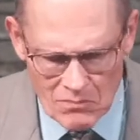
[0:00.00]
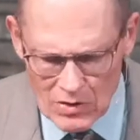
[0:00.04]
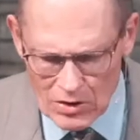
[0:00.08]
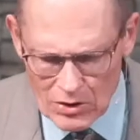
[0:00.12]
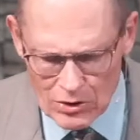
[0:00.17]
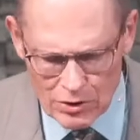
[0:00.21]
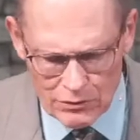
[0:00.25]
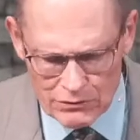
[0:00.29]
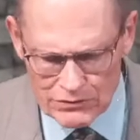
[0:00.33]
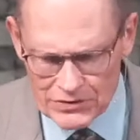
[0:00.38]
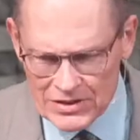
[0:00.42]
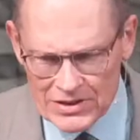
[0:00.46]

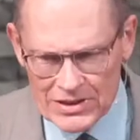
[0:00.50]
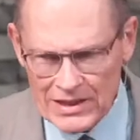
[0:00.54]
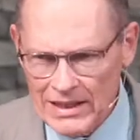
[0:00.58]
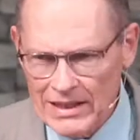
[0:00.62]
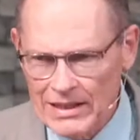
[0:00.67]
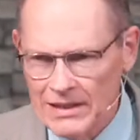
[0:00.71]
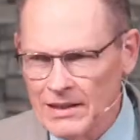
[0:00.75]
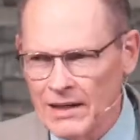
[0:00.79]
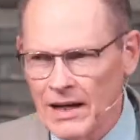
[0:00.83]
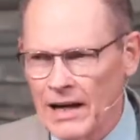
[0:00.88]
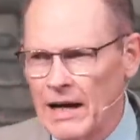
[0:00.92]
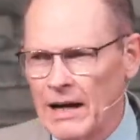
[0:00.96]
You've
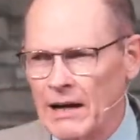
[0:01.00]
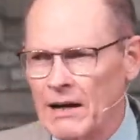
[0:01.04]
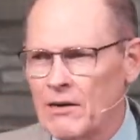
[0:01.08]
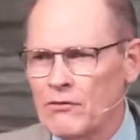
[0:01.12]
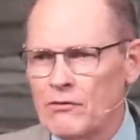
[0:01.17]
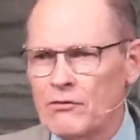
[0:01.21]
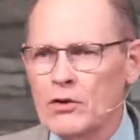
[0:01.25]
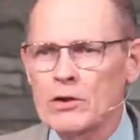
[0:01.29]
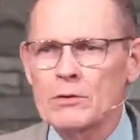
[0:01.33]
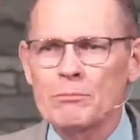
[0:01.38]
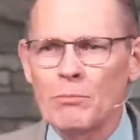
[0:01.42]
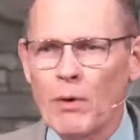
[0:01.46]
seen the
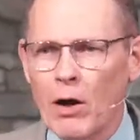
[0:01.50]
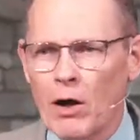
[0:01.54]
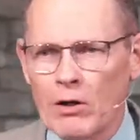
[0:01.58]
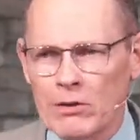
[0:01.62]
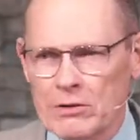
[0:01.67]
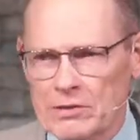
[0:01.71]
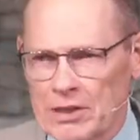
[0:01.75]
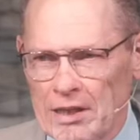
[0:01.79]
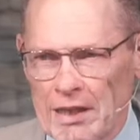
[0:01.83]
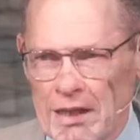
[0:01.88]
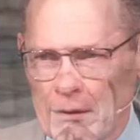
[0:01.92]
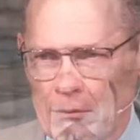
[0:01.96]
football
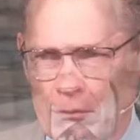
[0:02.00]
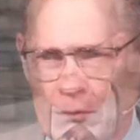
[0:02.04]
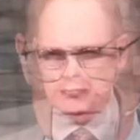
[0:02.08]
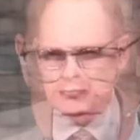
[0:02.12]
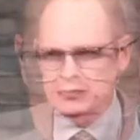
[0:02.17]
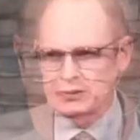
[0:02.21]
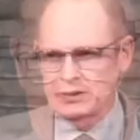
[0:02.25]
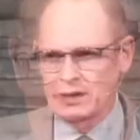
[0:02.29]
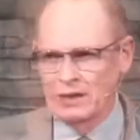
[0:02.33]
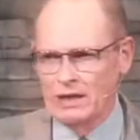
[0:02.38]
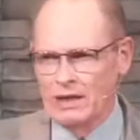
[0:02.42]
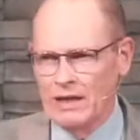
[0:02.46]

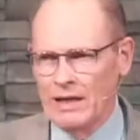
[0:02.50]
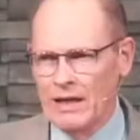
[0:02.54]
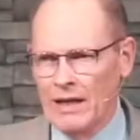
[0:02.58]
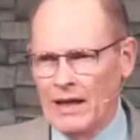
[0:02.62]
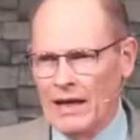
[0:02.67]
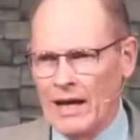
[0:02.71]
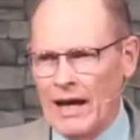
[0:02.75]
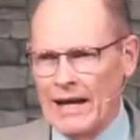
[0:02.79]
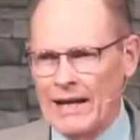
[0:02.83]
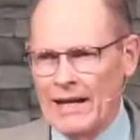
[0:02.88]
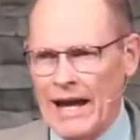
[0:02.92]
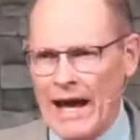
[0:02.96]
teams
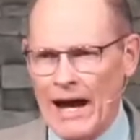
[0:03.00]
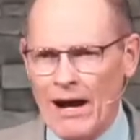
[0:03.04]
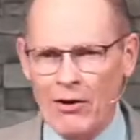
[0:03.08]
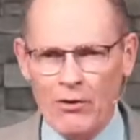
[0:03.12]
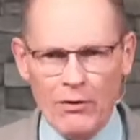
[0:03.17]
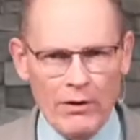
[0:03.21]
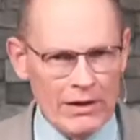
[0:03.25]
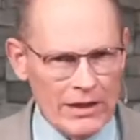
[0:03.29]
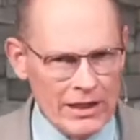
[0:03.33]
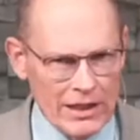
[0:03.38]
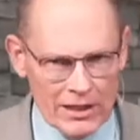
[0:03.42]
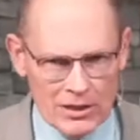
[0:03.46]
and how
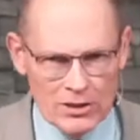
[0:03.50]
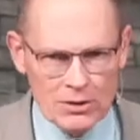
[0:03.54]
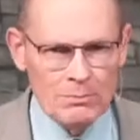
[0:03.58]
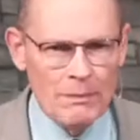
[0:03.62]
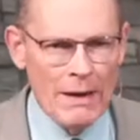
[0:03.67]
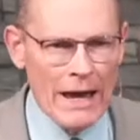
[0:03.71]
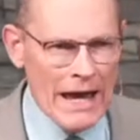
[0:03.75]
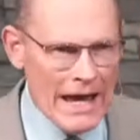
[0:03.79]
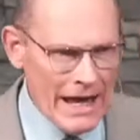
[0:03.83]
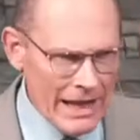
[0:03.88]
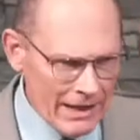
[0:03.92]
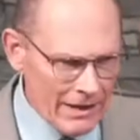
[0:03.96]
each
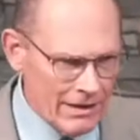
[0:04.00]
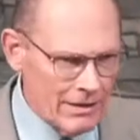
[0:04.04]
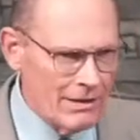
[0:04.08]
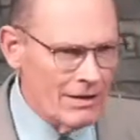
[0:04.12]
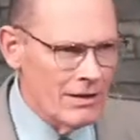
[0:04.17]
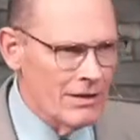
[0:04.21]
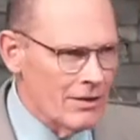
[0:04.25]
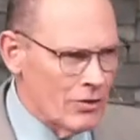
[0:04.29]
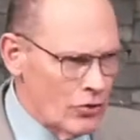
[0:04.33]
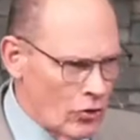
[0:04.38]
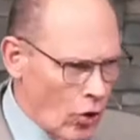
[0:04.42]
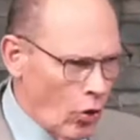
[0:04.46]
man
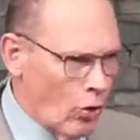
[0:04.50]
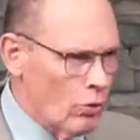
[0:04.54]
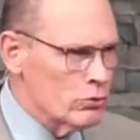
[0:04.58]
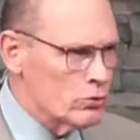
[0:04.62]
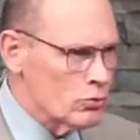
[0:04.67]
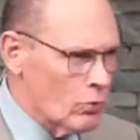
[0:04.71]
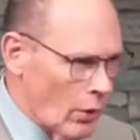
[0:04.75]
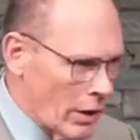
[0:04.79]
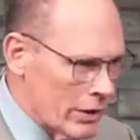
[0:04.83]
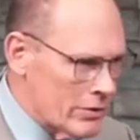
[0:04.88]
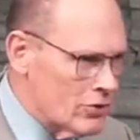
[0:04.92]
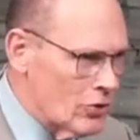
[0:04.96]
knows
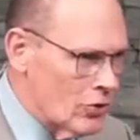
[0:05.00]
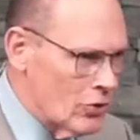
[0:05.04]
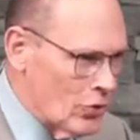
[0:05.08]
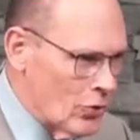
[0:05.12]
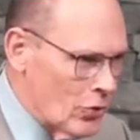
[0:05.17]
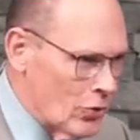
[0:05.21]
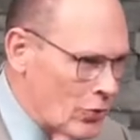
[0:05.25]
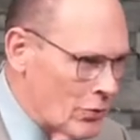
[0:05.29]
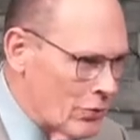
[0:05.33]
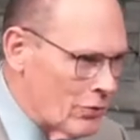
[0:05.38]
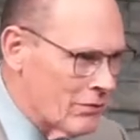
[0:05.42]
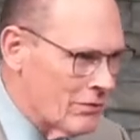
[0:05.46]
what to
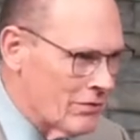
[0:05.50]
do,